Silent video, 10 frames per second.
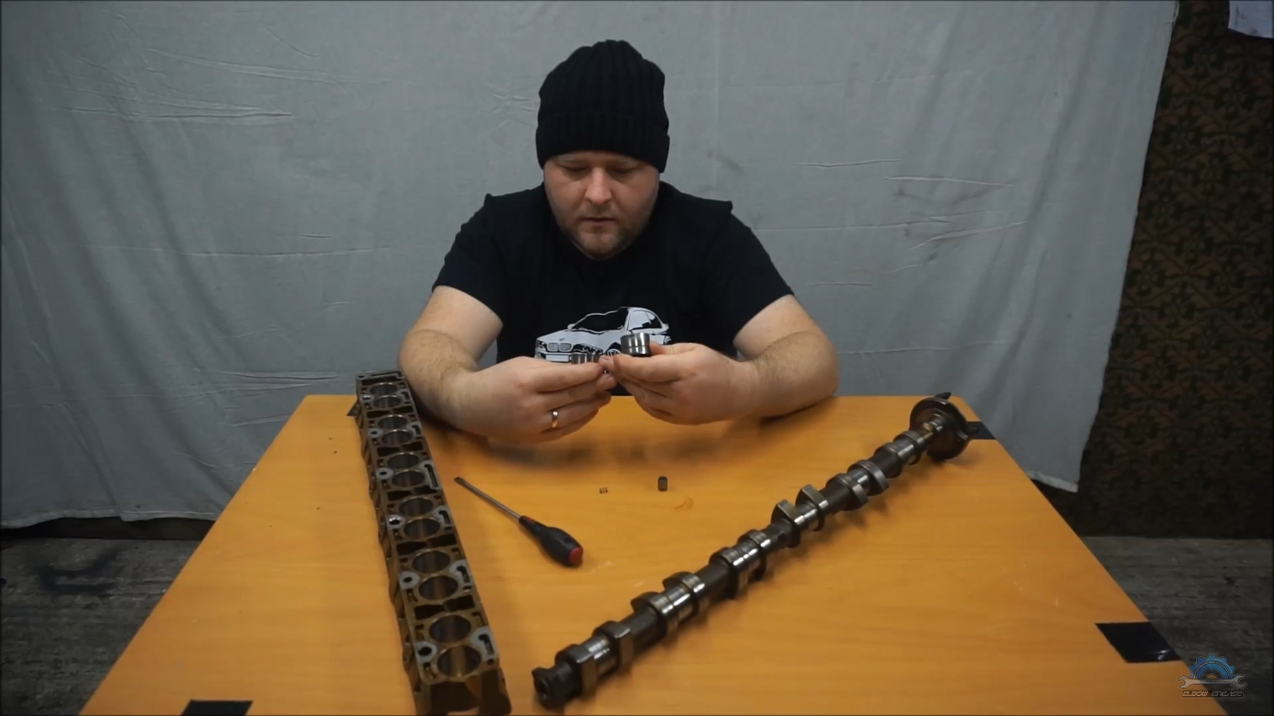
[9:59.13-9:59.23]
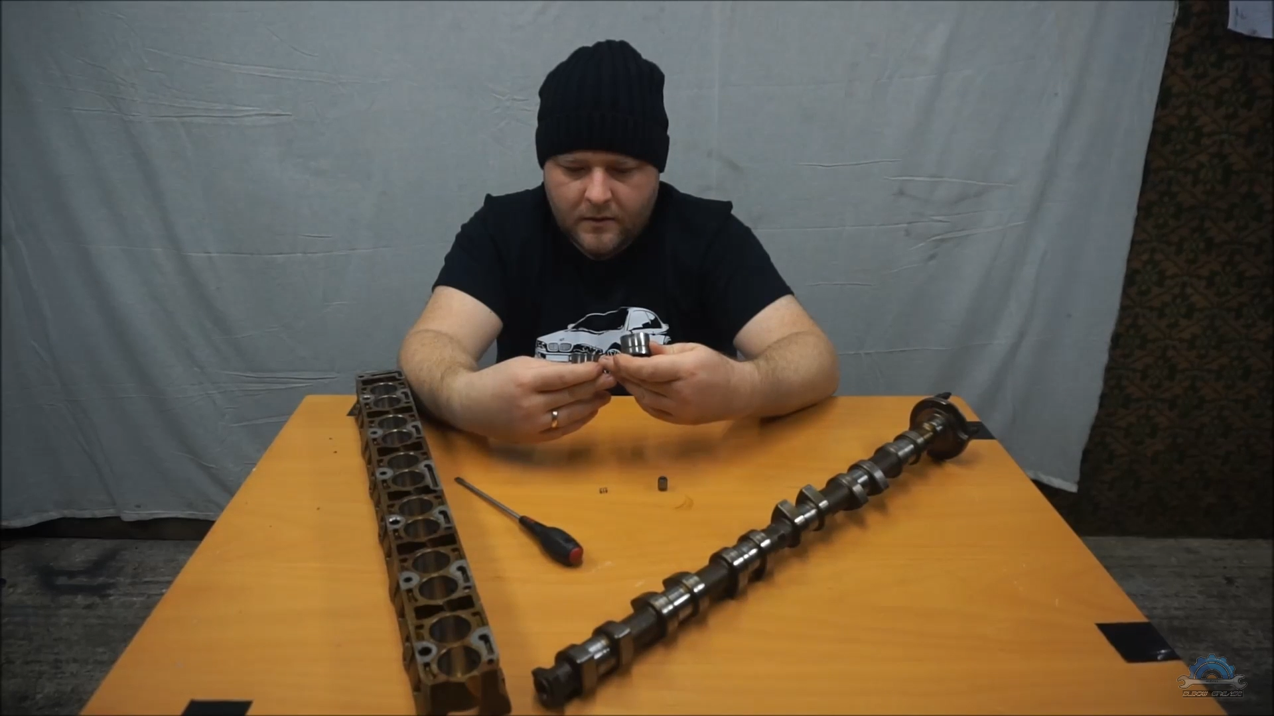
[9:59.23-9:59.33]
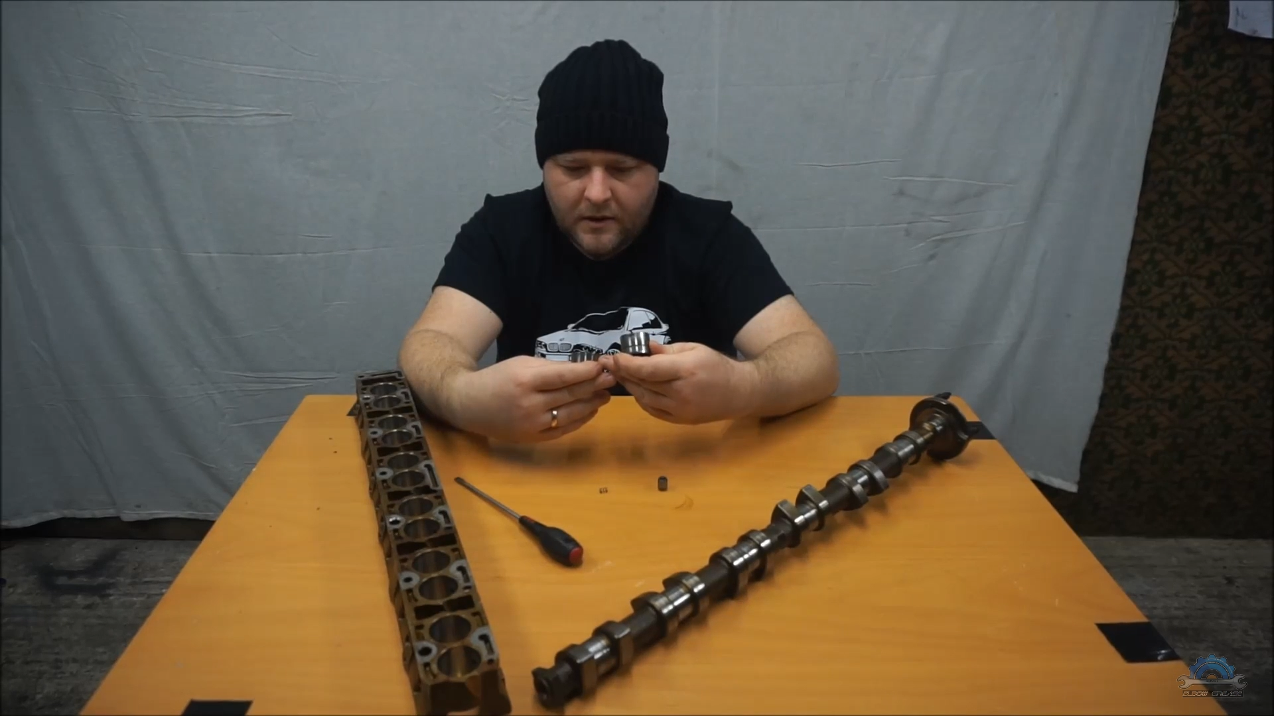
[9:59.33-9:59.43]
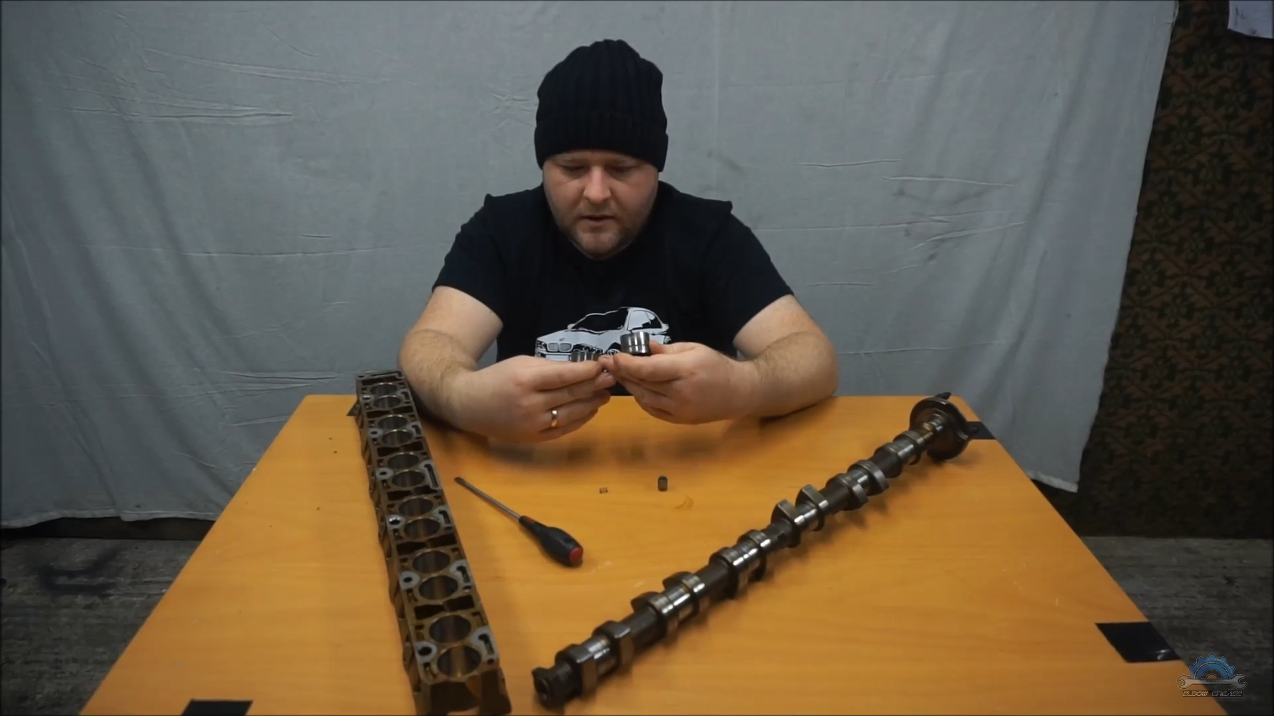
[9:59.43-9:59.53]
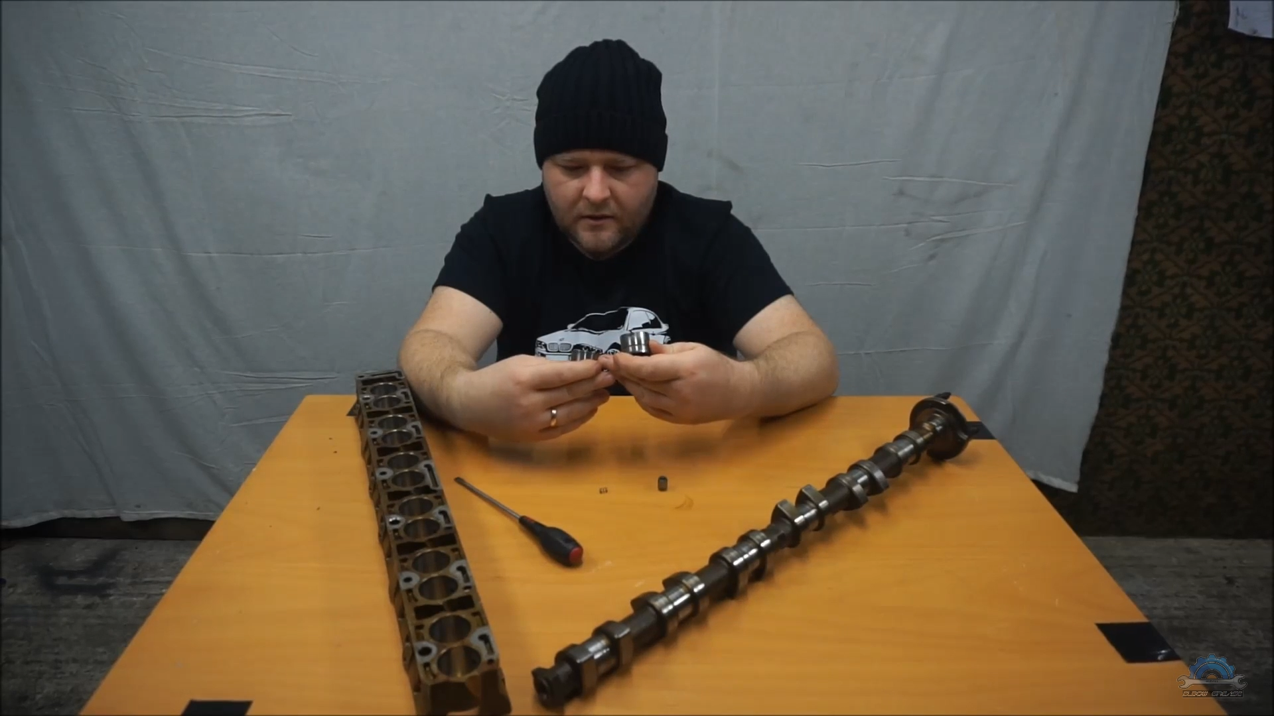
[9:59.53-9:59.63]

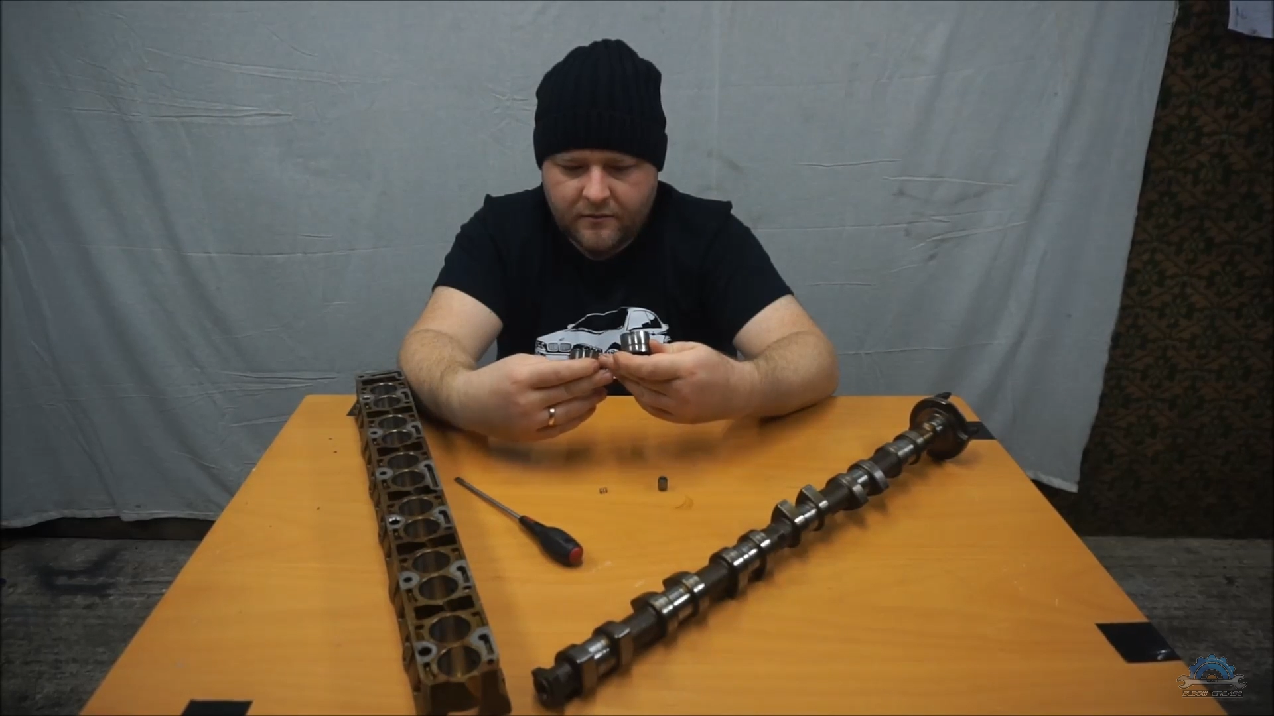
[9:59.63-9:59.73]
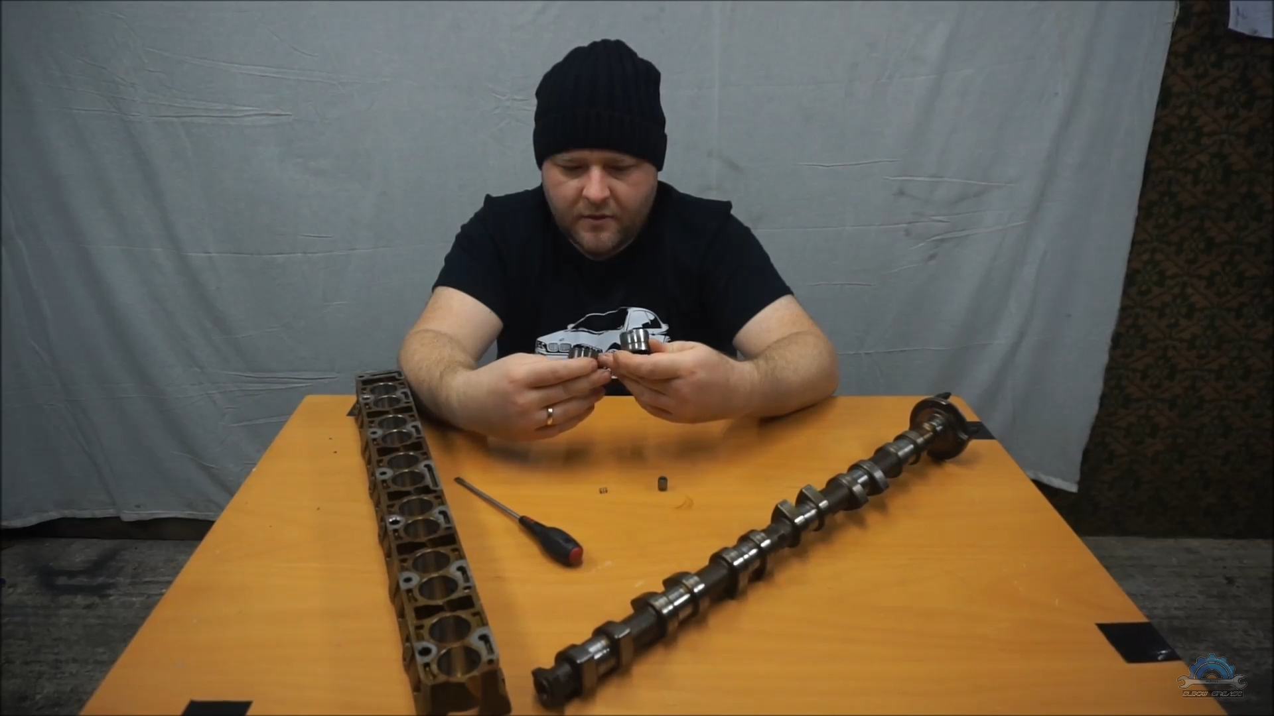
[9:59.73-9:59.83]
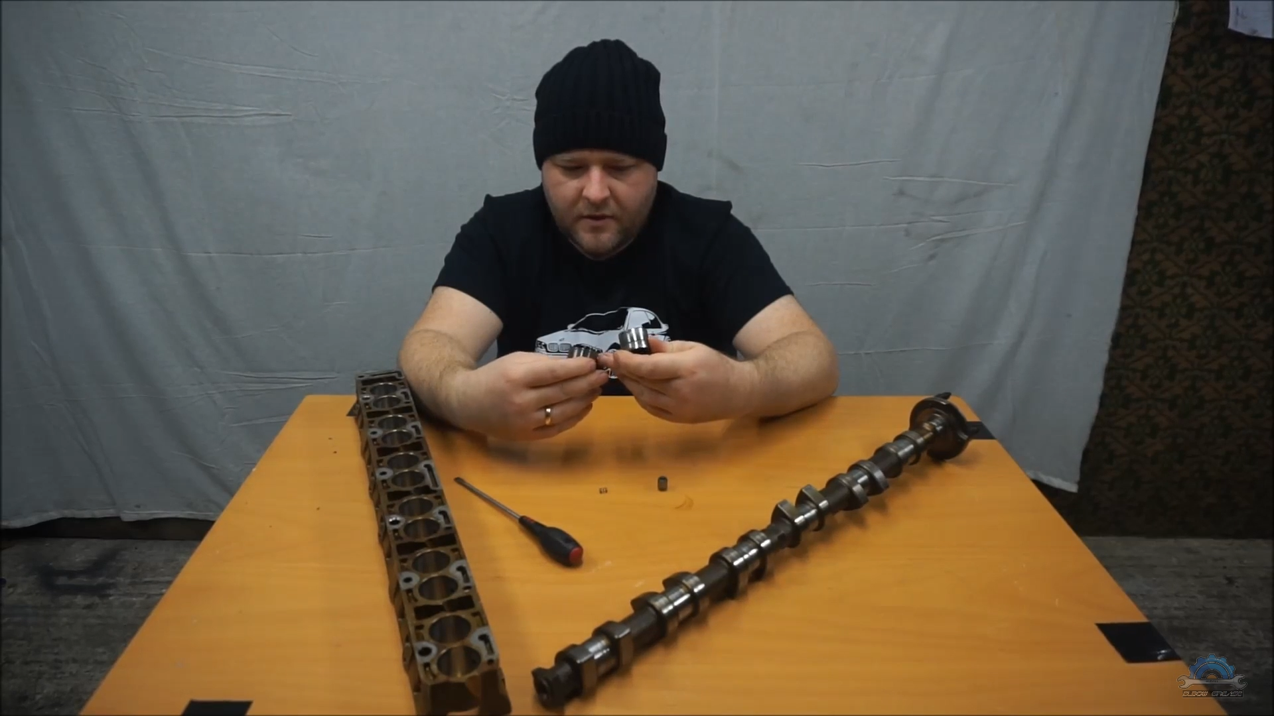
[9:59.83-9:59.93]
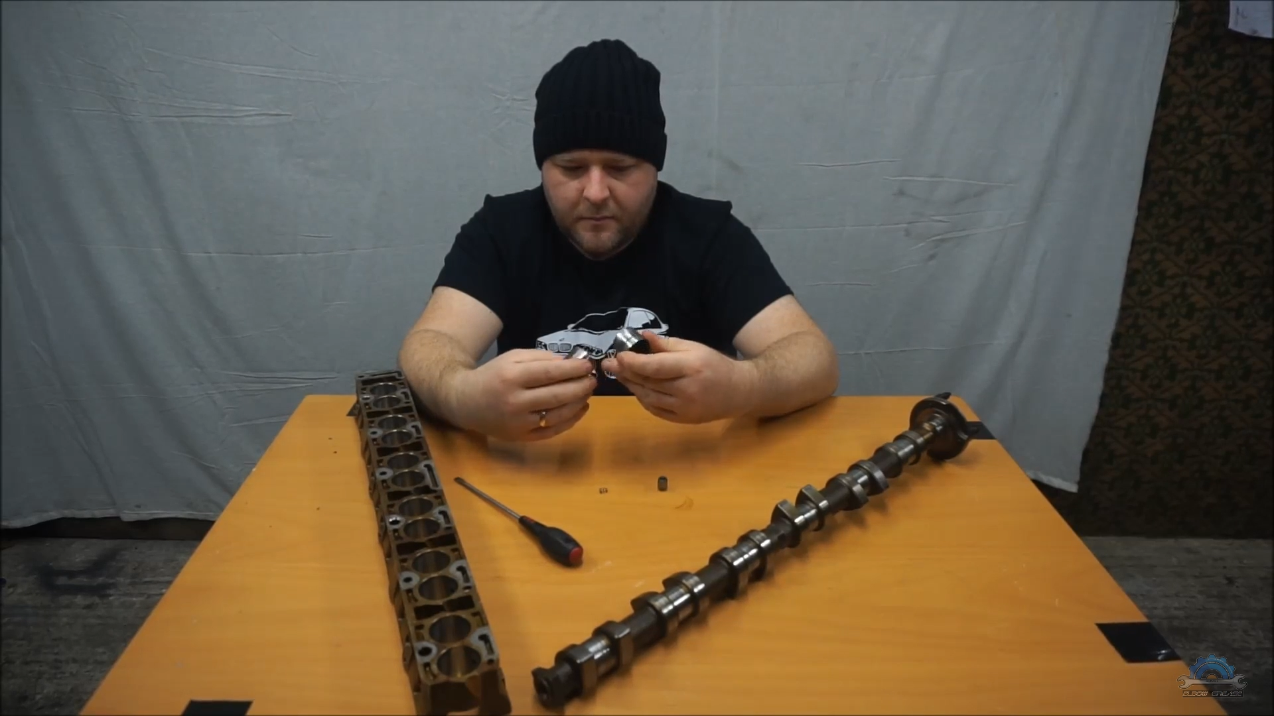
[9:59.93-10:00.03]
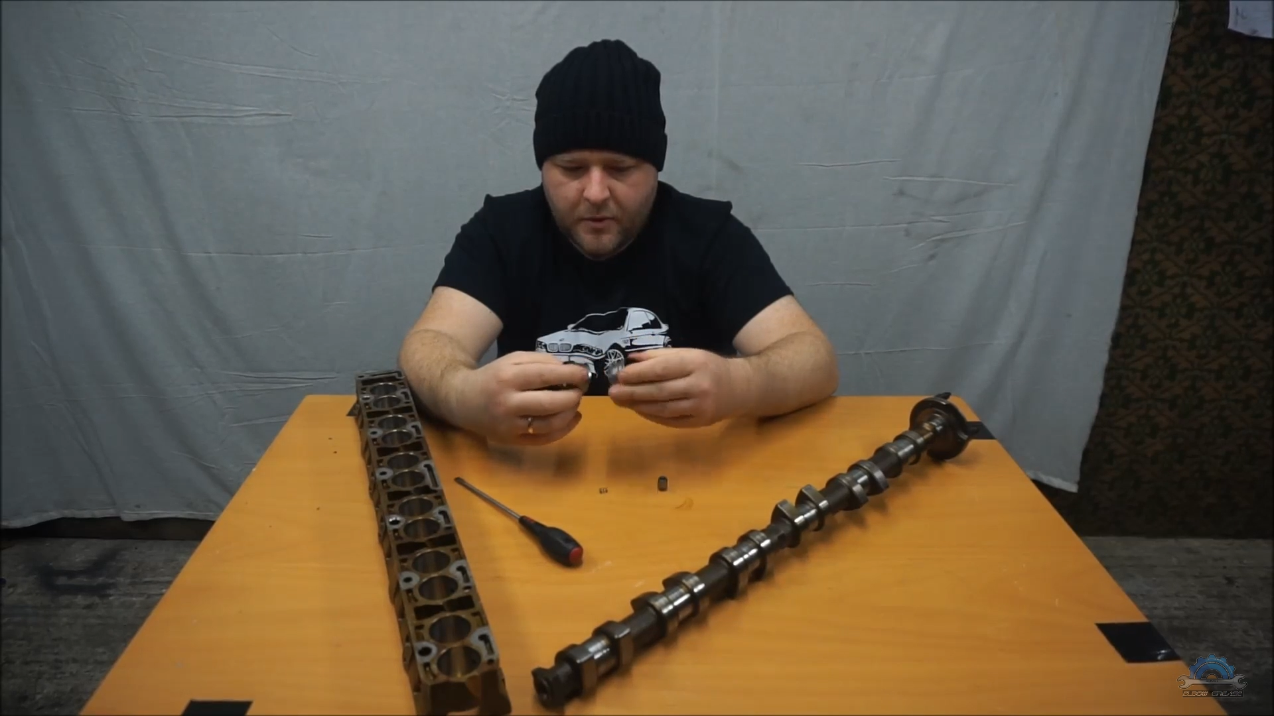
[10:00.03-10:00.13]
they're not very